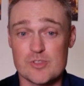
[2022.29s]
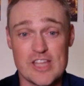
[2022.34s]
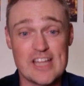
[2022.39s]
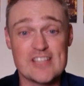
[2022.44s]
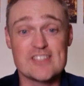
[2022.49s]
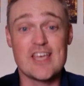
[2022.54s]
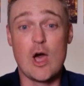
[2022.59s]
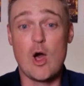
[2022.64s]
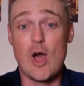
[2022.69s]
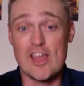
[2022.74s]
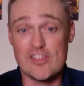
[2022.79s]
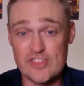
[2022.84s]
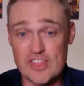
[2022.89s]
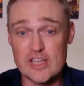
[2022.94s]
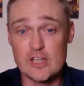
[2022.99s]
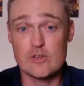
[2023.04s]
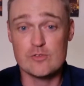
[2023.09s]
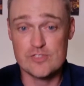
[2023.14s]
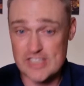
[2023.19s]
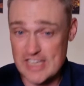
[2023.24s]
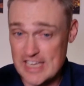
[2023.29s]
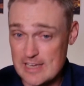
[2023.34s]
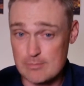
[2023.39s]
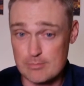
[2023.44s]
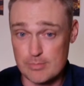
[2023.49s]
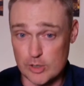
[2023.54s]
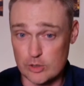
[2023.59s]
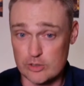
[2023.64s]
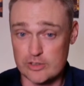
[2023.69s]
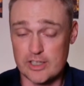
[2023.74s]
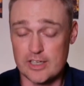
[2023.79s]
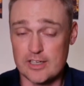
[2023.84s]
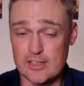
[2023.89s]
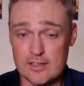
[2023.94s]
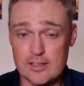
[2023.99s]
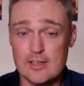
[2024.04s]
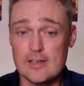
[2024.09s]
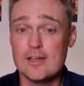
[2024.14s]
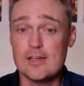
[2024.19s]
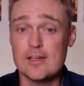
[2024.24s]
That's how I think of team building.